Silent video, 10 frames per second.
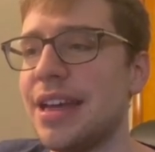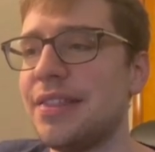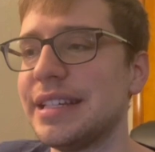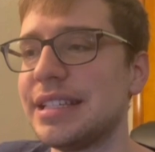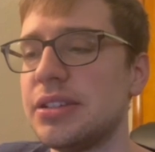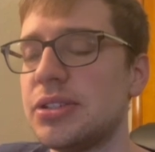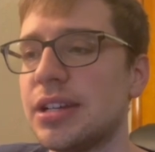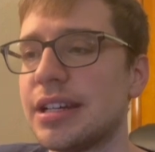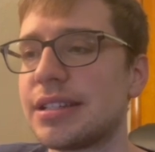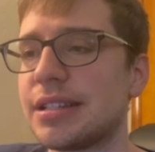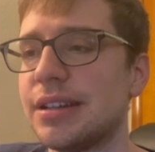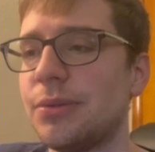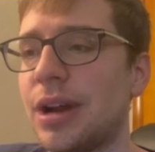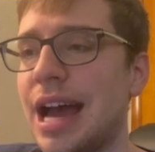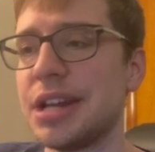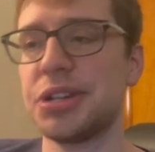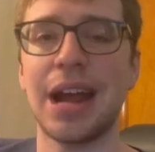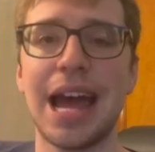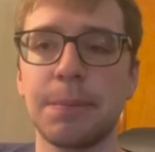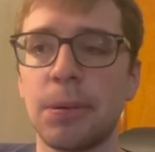This is just what I
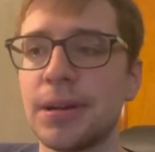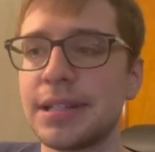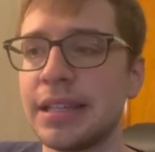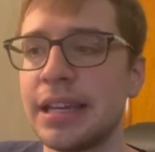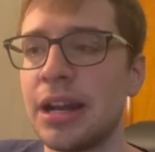track personally.